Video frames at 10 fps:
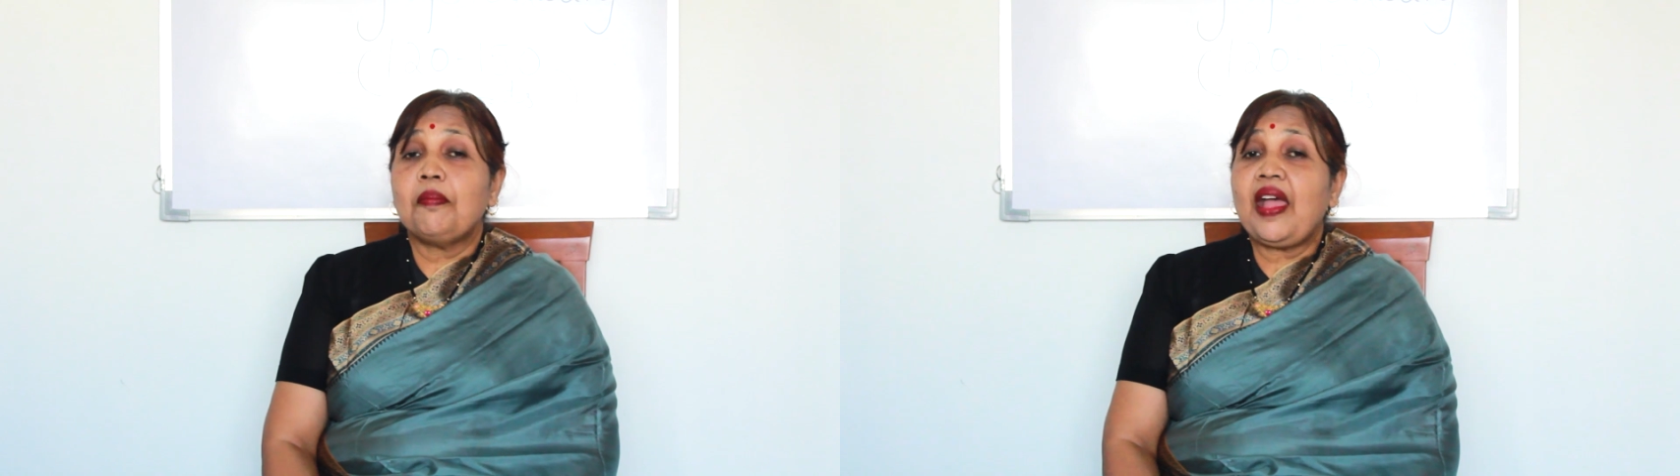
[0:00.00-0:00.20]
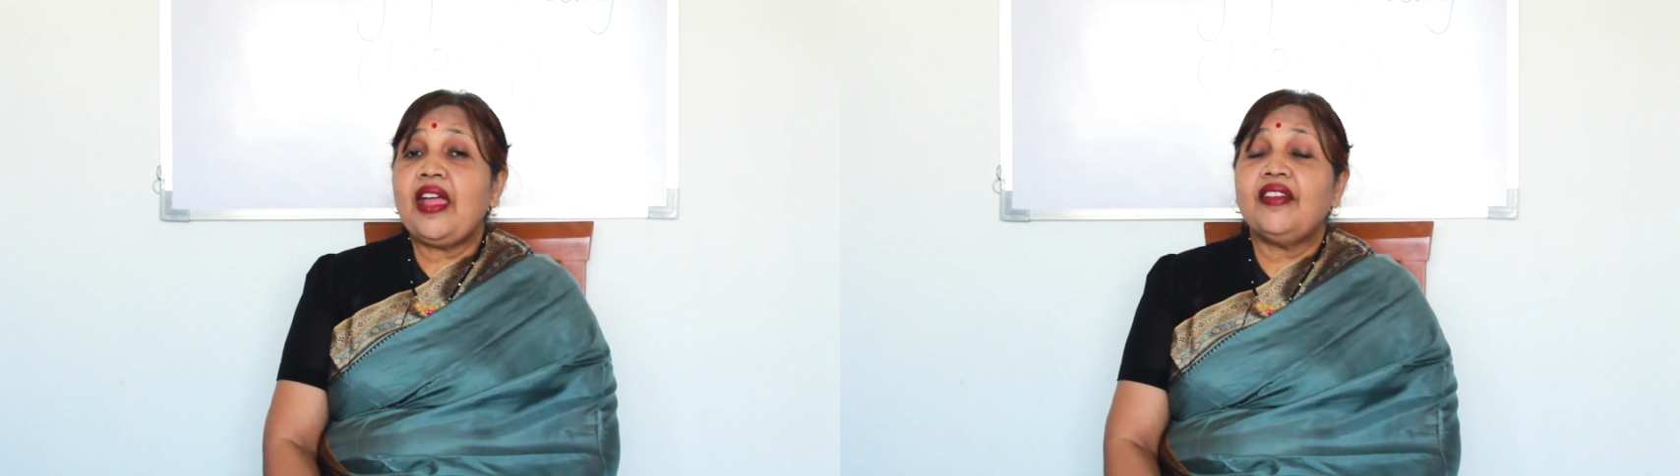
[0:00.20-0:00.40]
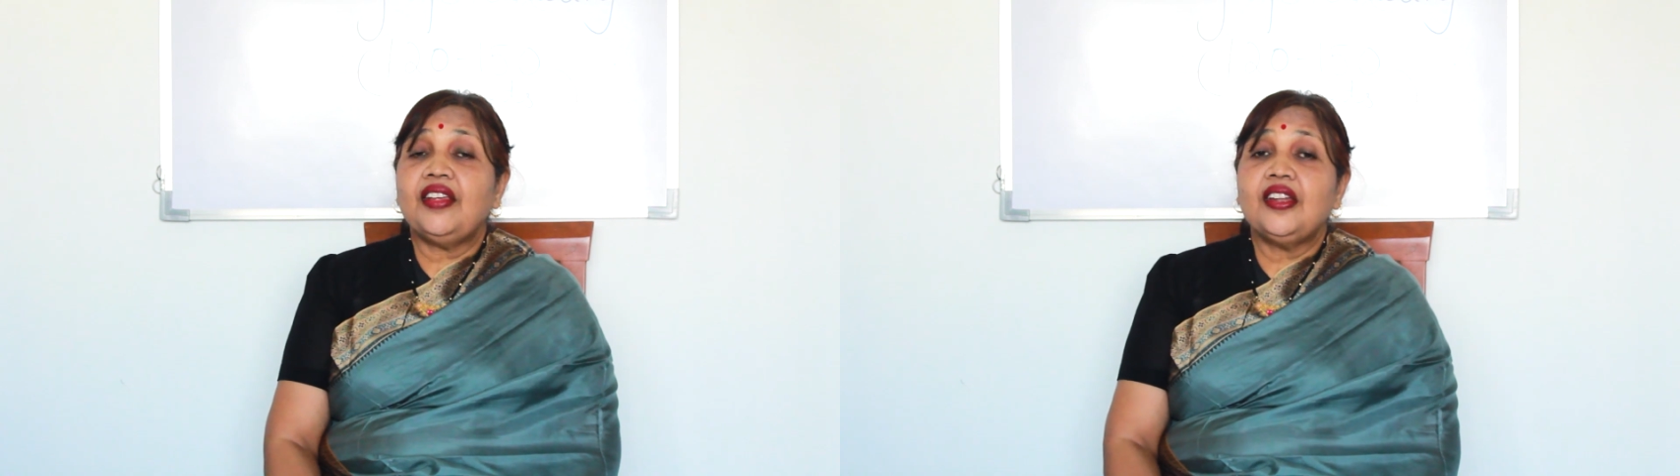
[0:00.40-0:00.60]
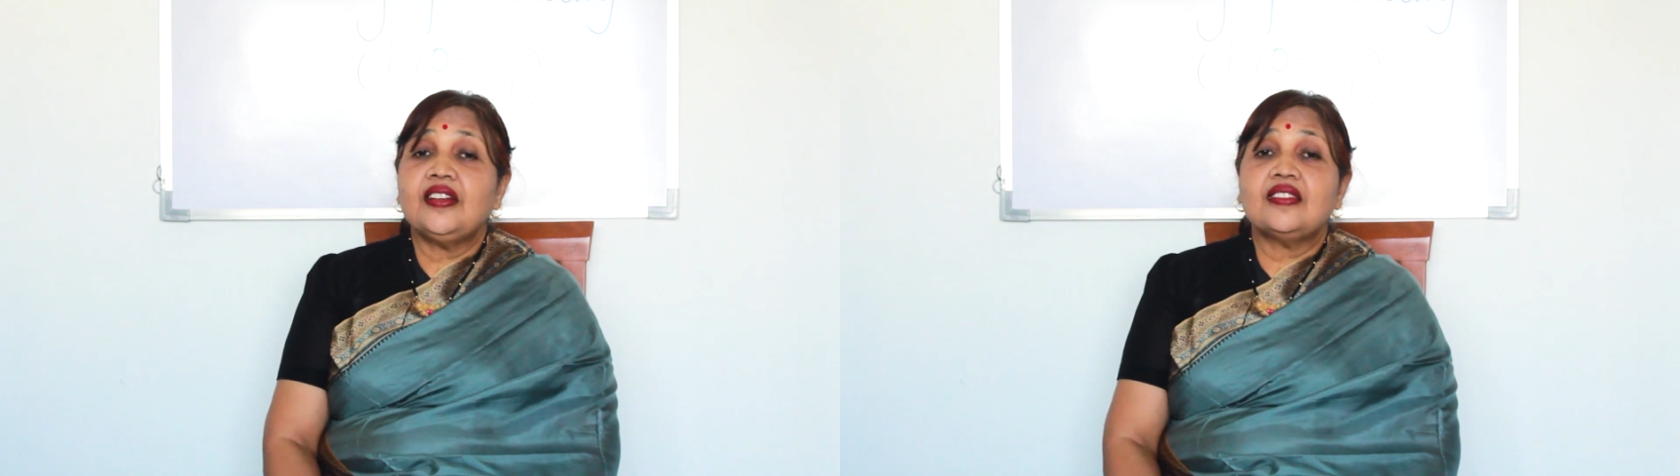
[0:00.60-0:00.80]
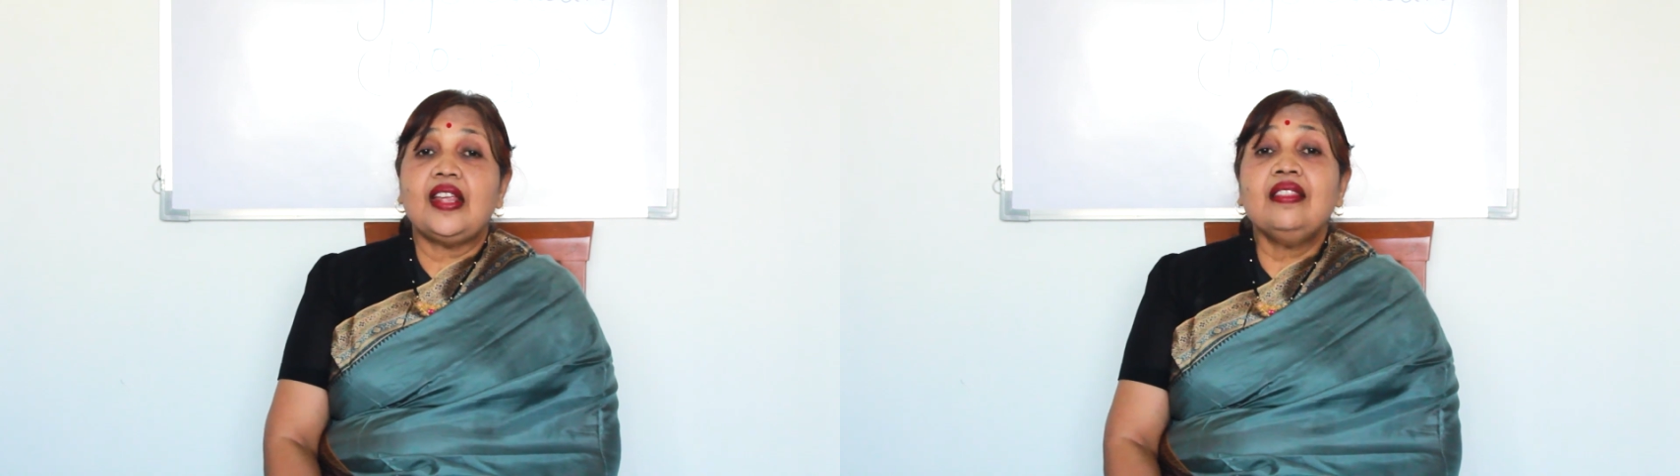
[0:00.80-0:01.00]

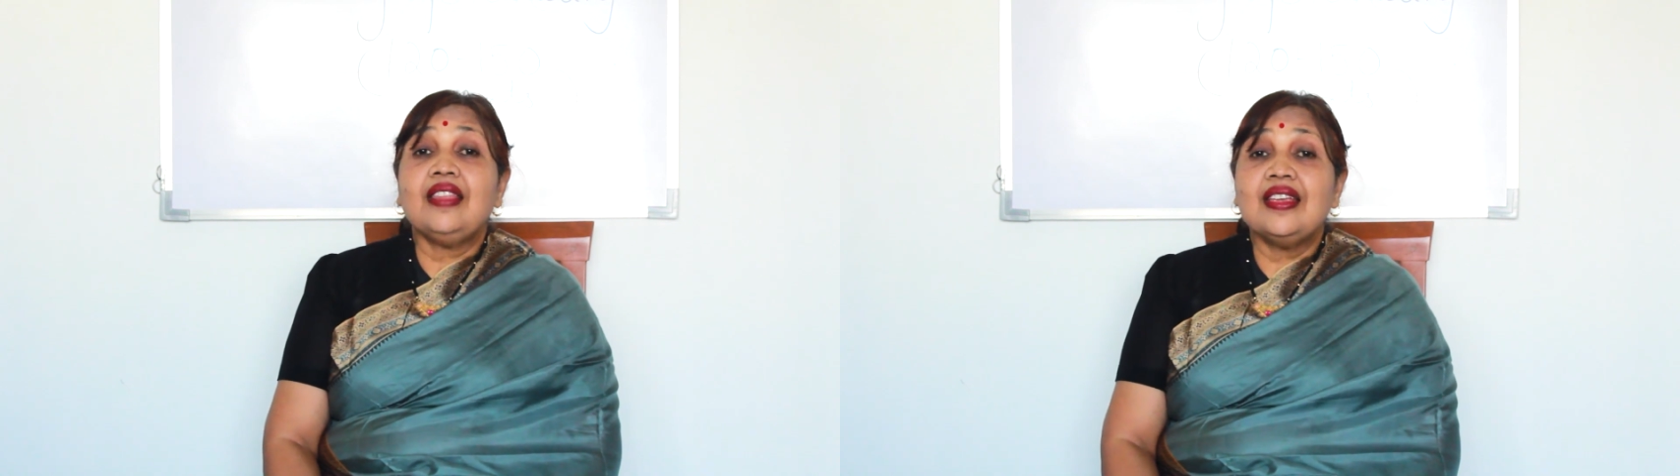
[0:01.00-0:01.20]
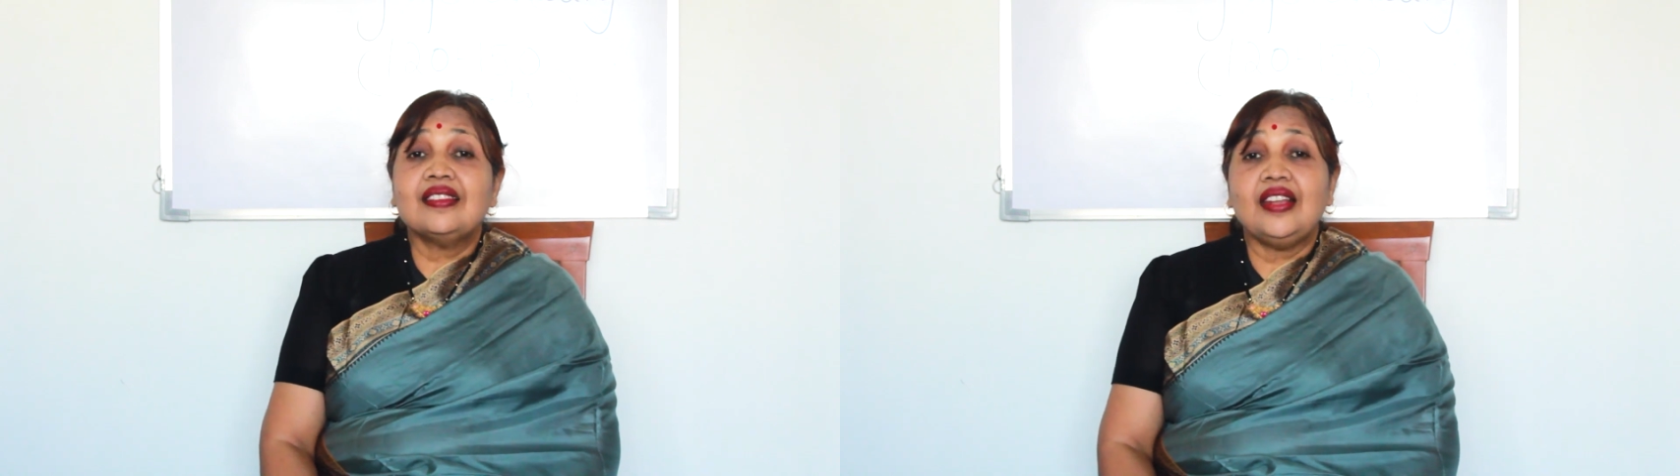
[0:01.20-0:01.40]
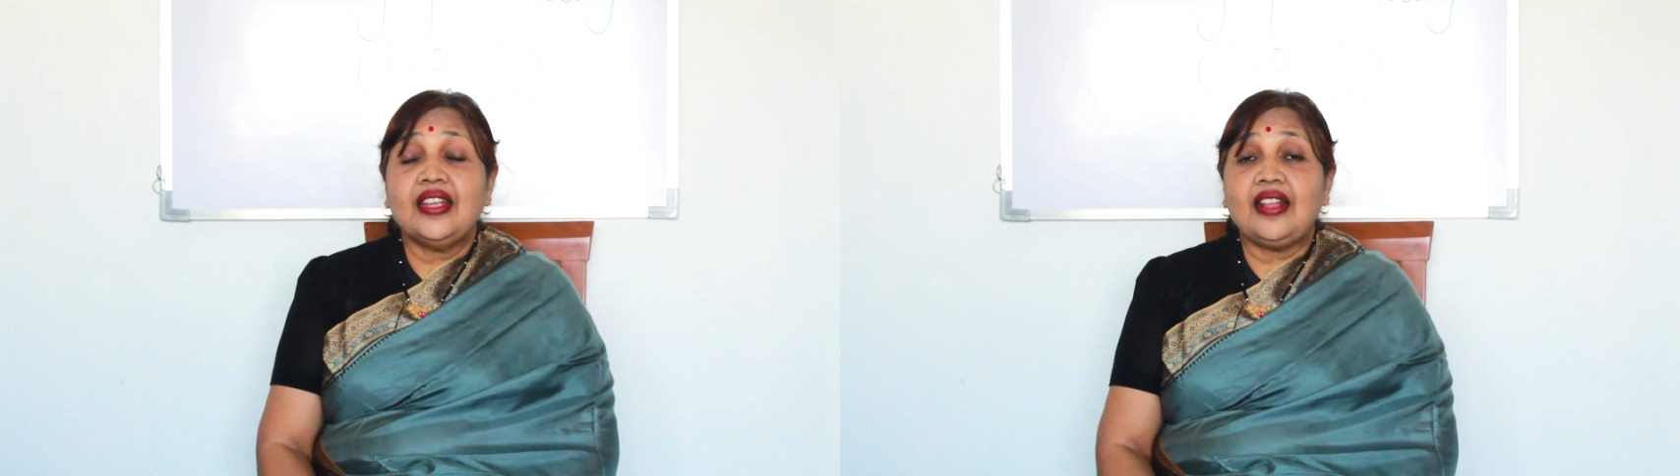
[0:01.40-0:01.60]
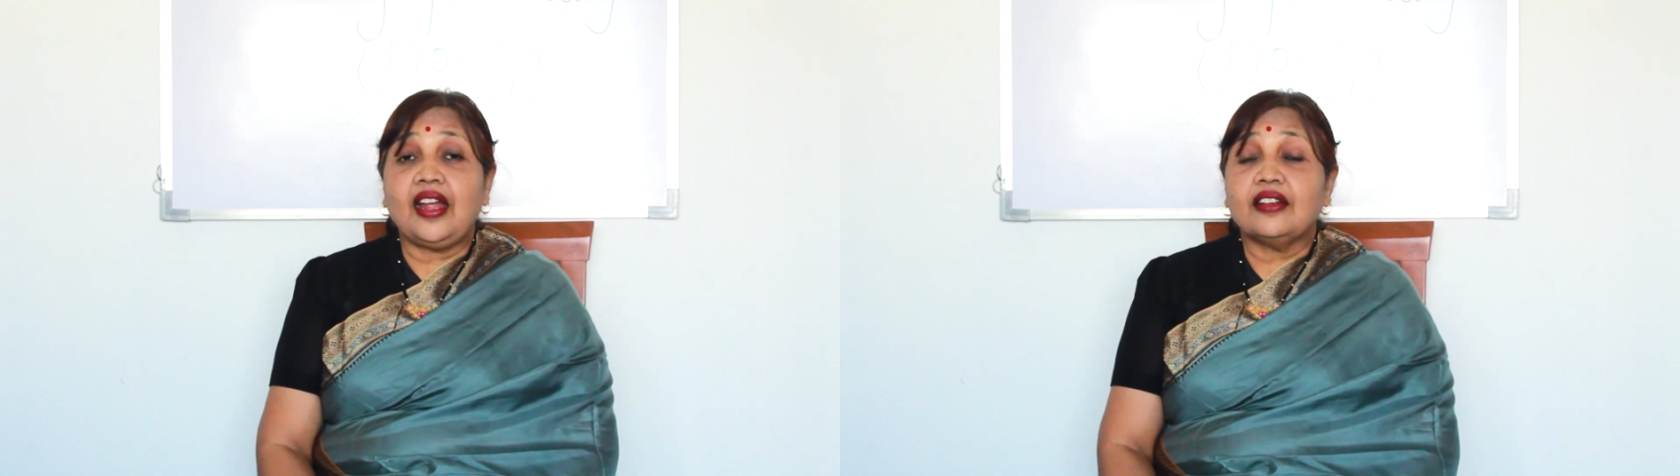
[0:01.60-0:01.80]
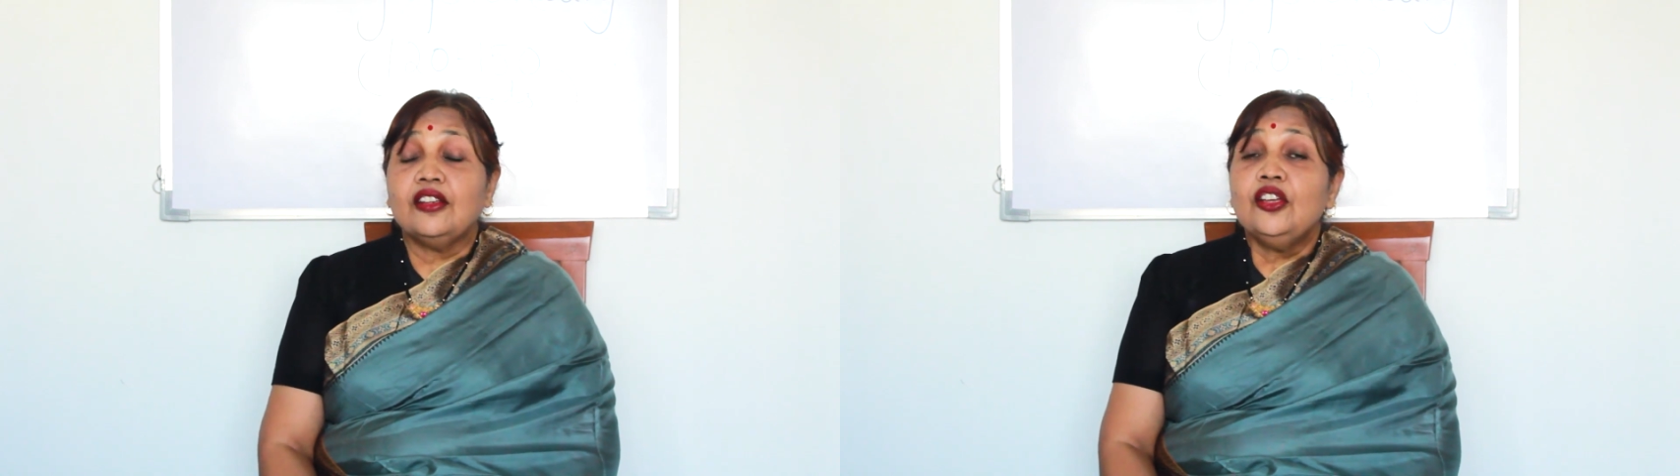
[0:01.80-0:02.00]
pirates and things like that.